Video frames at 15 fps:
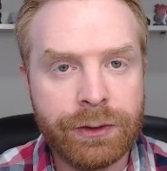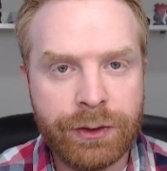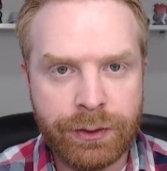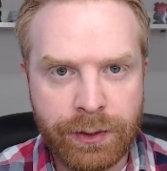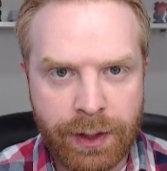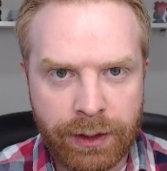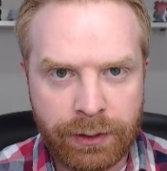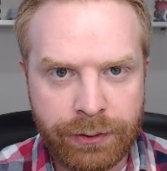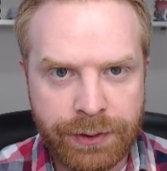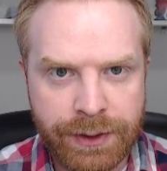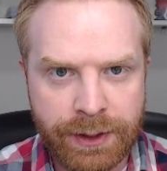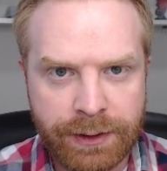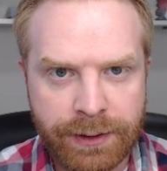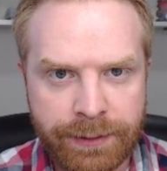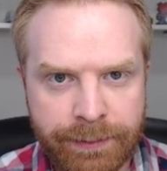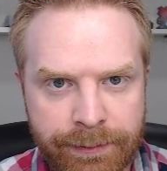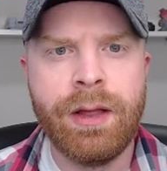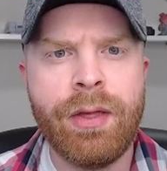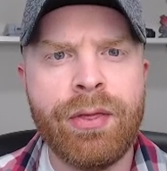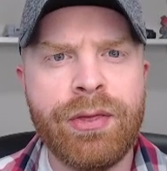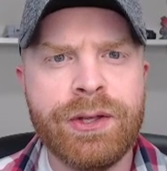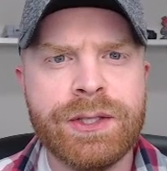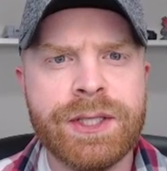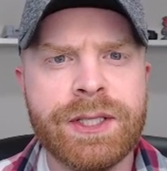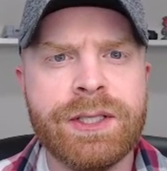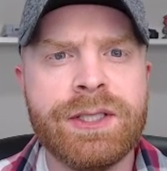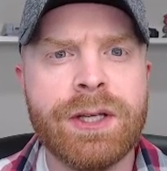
Do not lose it. This is